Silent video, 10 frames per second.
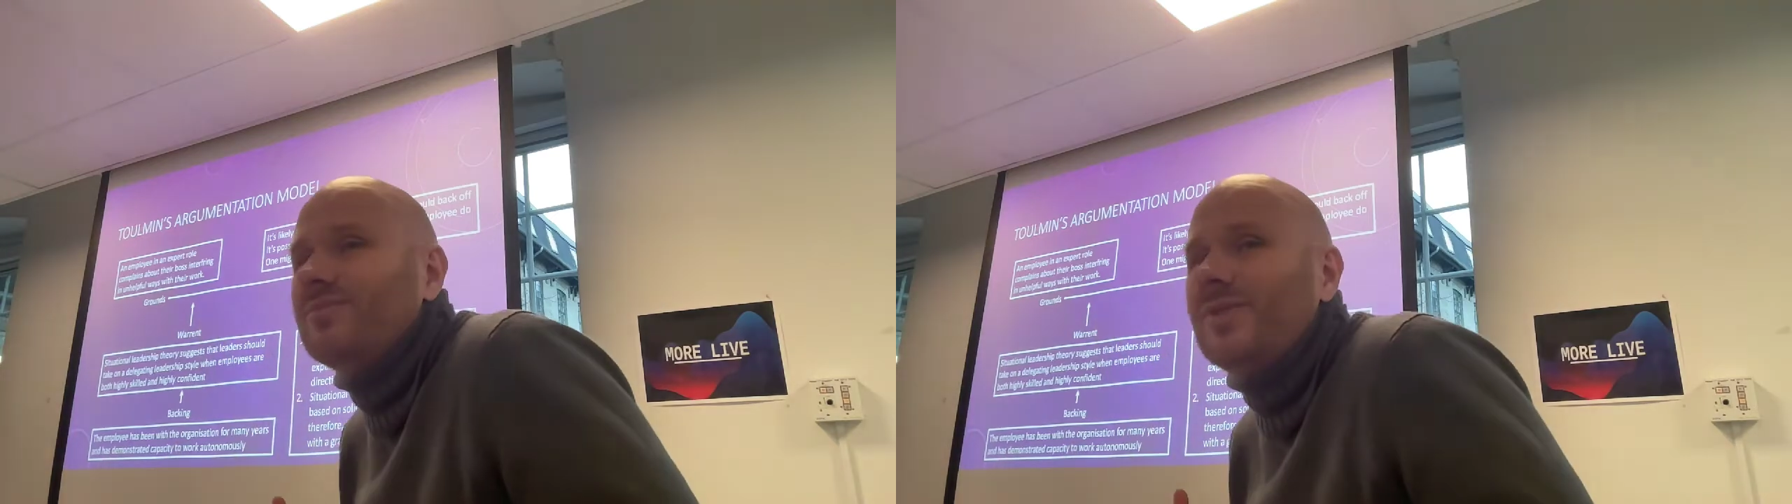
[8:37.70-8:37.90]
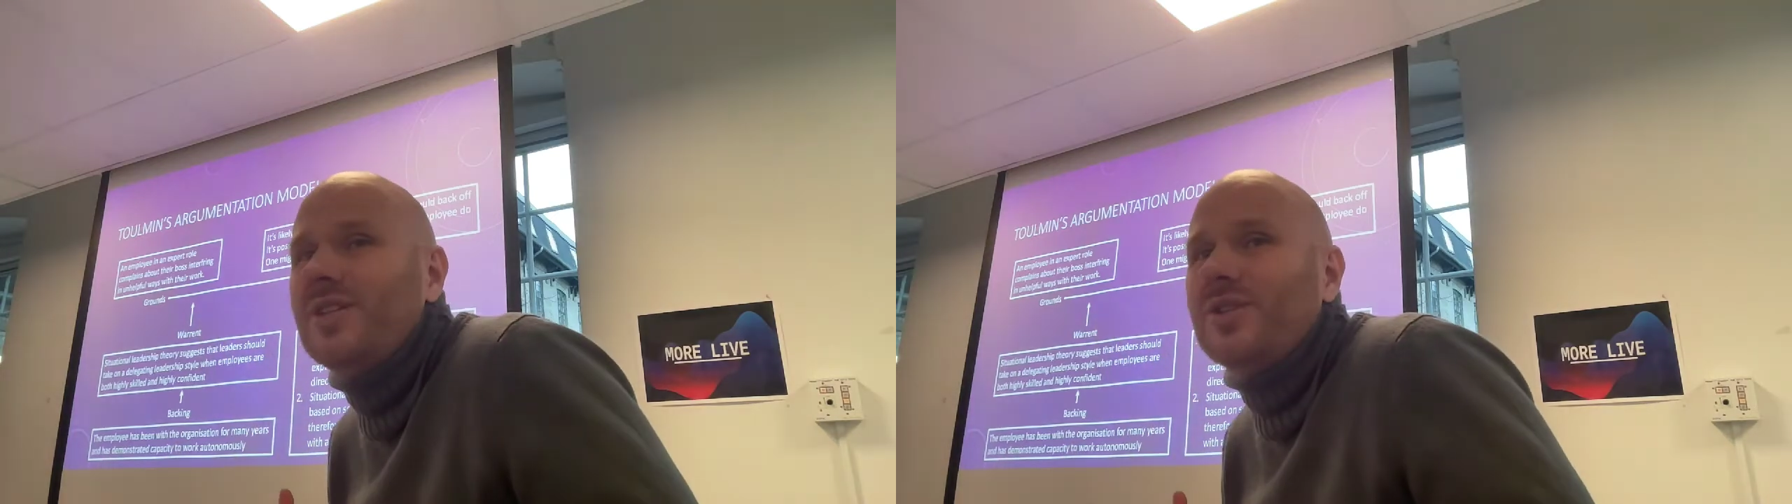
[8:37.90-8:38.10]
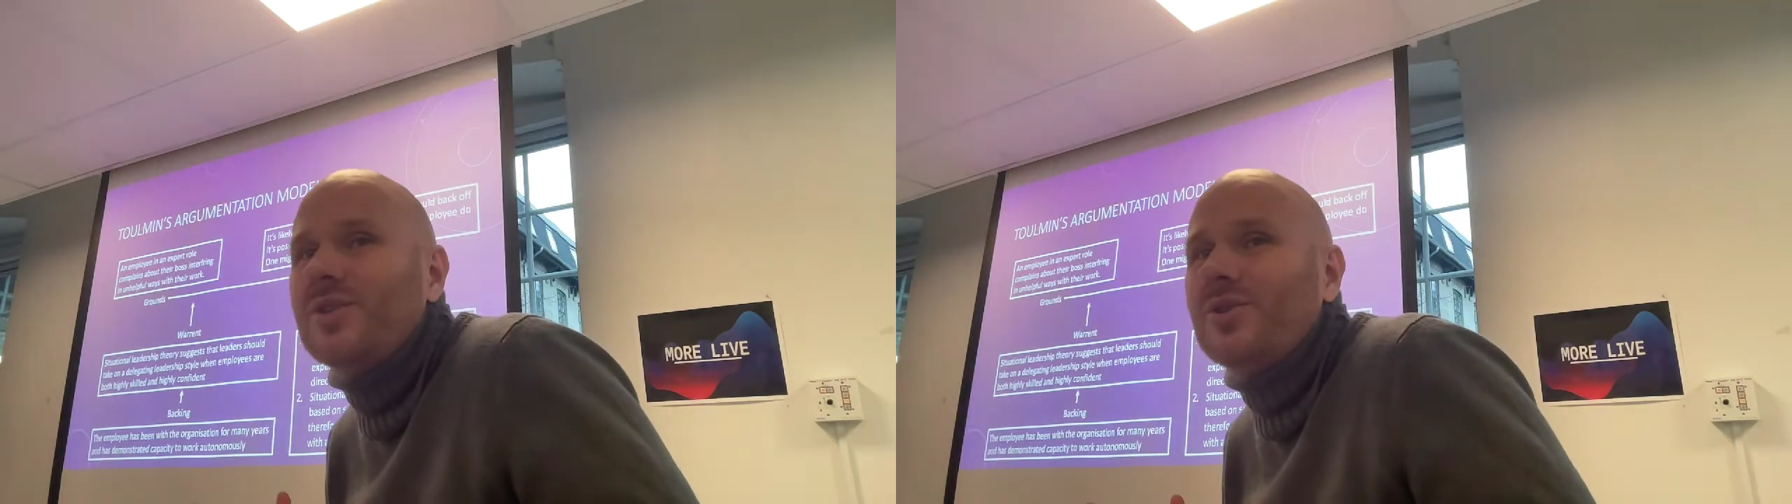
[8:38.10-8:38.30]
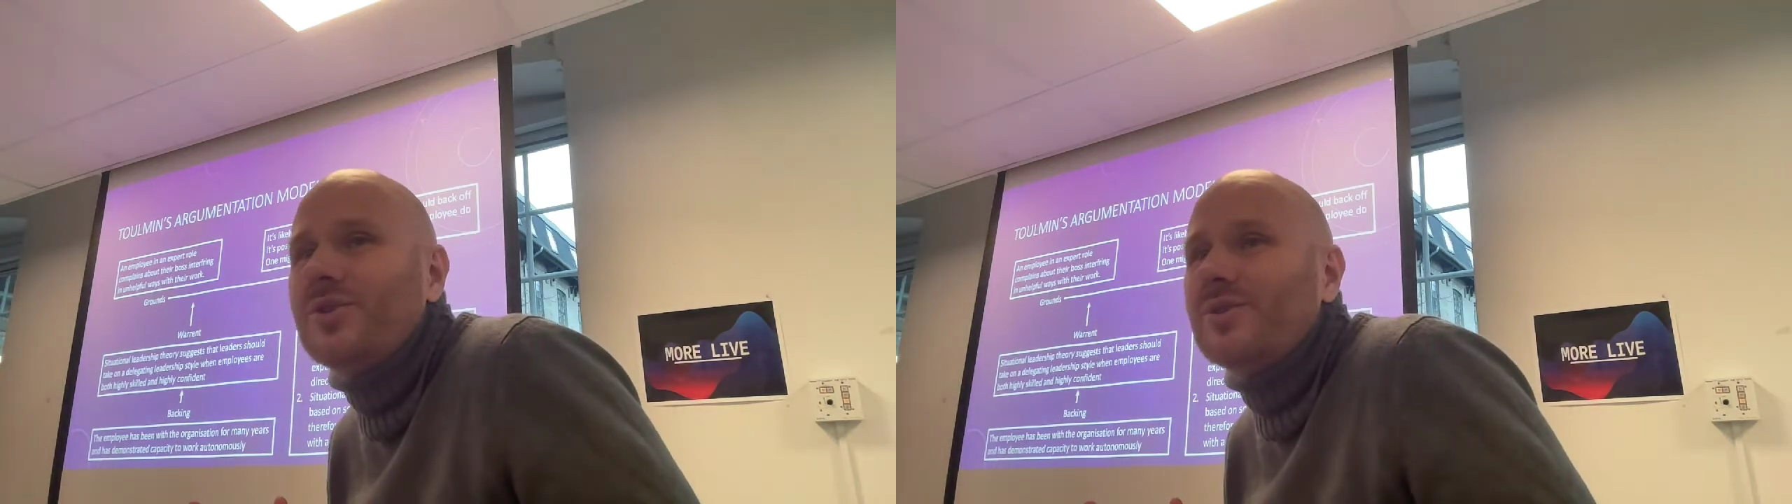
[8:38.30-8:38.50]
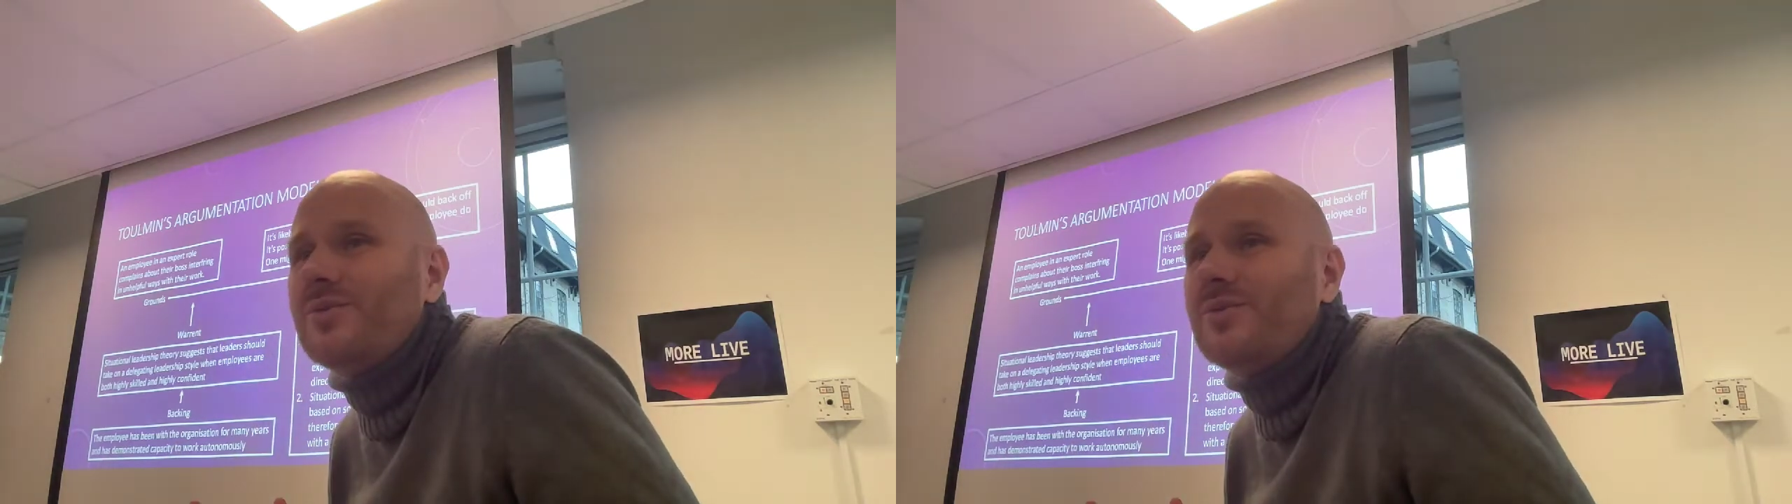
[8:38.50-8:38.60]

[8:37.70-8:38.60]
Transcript: they're good